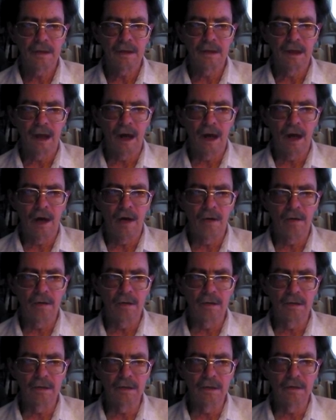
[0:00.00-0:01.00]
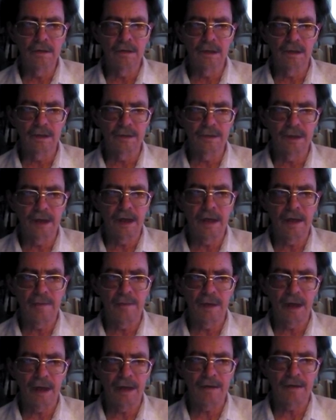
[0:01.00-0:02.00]
That all good and
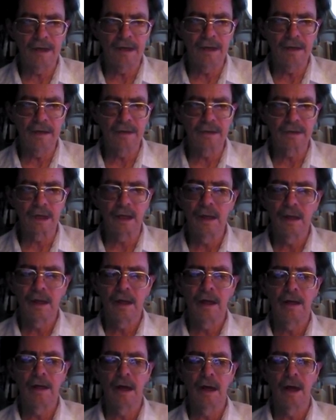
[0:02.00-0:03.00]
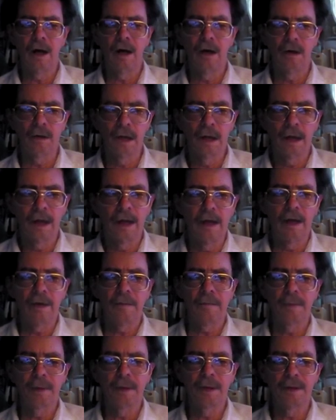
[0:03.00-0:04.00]
creative ideas and all
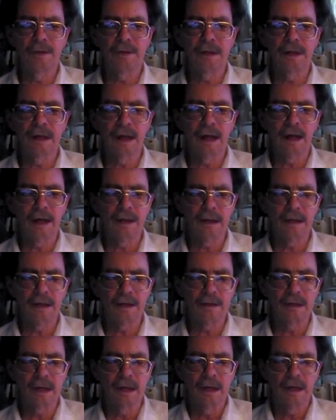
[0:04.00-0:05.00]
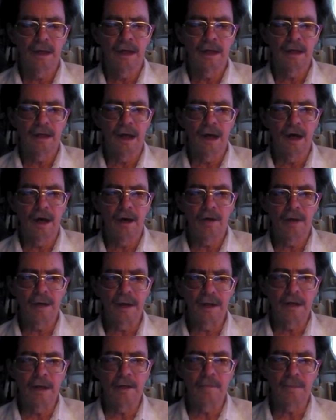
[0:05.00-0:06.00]
health producing ideas and all
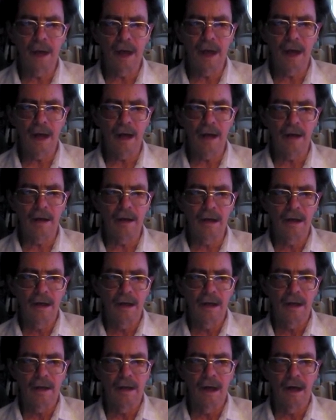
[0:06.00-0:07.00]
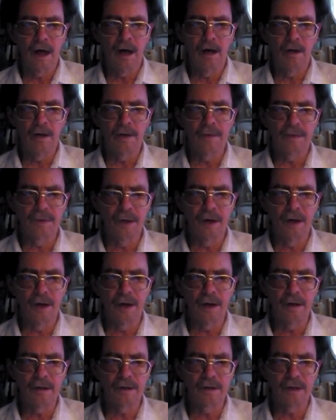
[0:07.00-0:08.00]
healing power and all
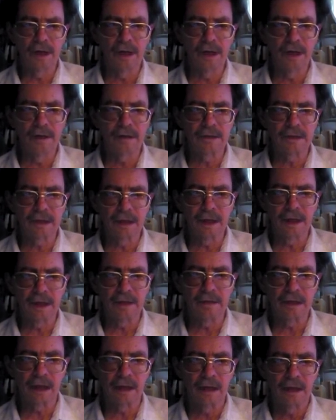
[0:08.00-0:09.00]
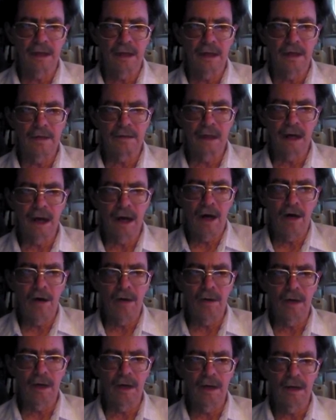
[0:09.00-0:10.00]
authority to change things. It's
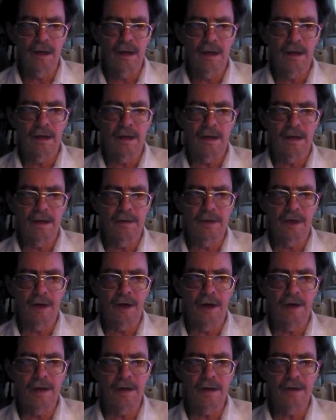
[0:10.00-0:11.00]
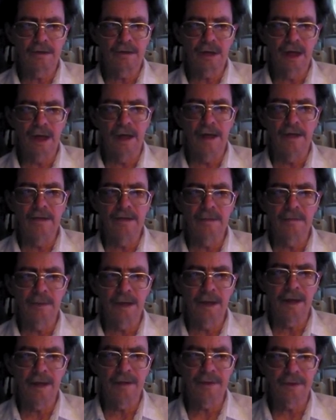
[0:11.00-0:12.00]
all authority to change a
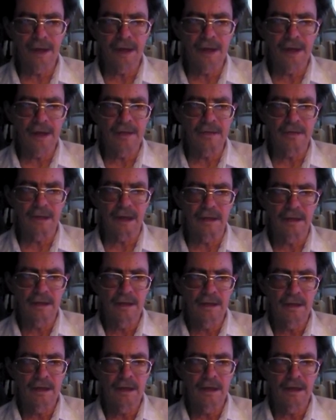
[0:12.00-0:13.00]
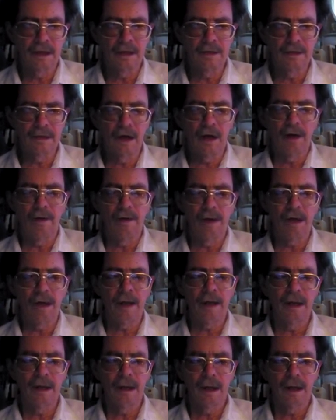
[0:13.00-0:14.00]
million things is
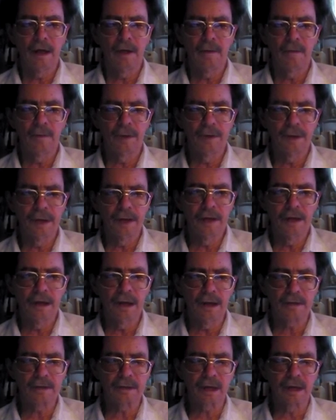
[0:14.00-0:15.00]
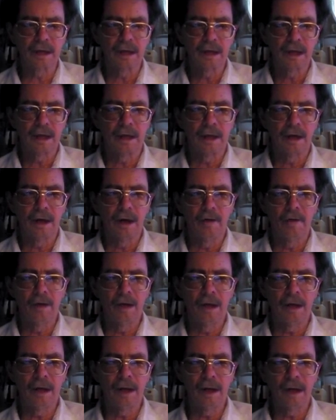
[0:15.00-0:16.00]
already within us and
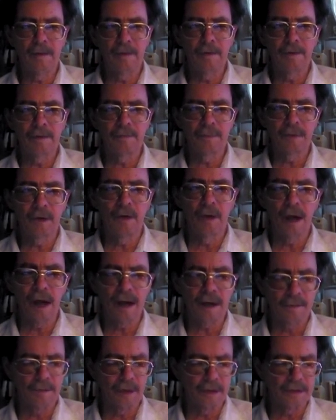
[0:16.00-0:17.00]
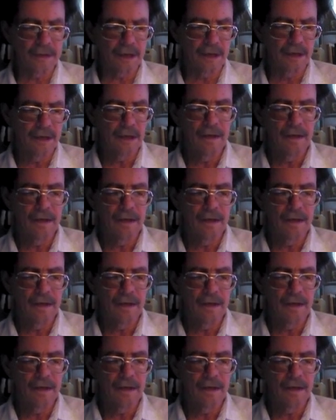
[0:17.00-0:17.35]
already able to flow out of us.